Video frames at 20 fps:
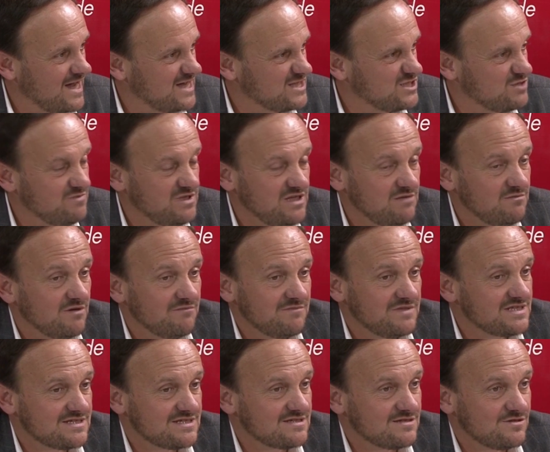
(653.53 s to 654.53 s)
At the minimum,
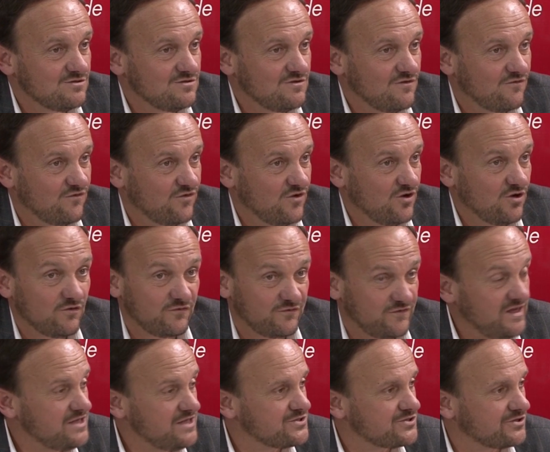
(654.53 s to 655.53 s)
it's the flow of
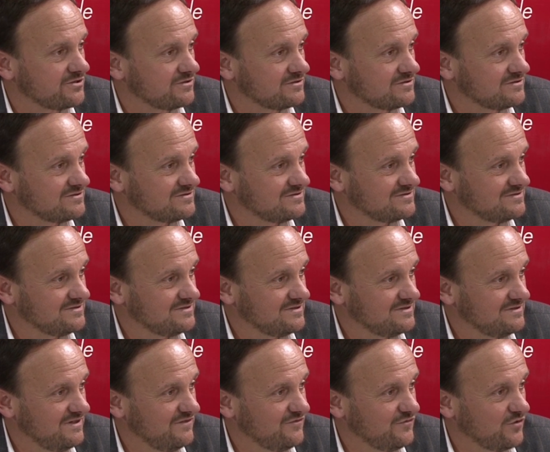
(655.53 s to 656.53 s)
nature.
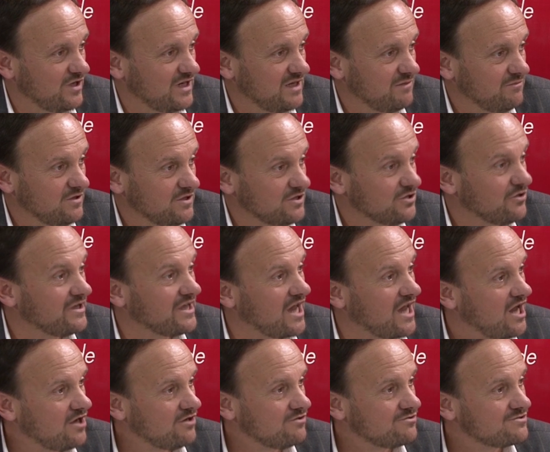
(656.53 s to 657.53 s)
If you're able going
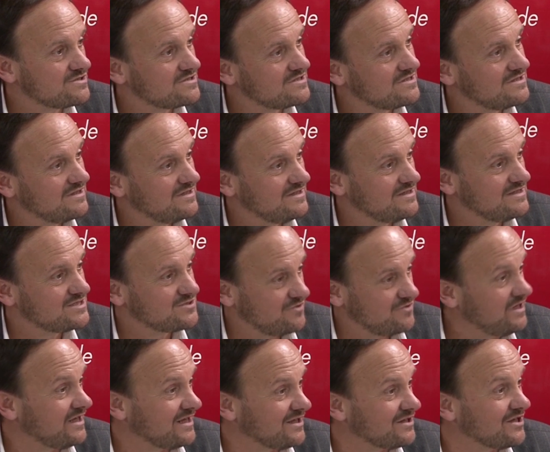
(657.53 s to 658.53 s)
out, it's
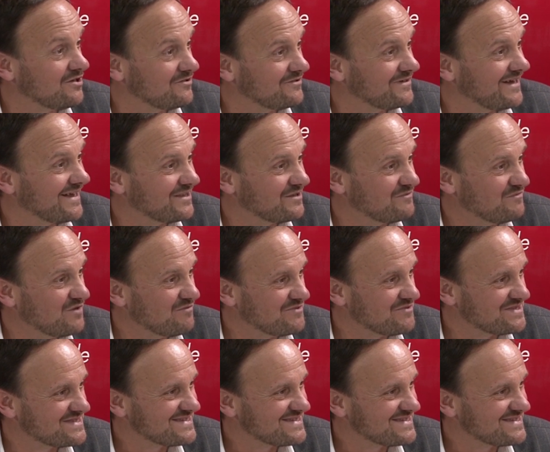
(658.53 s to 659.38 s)
raining now at the moment.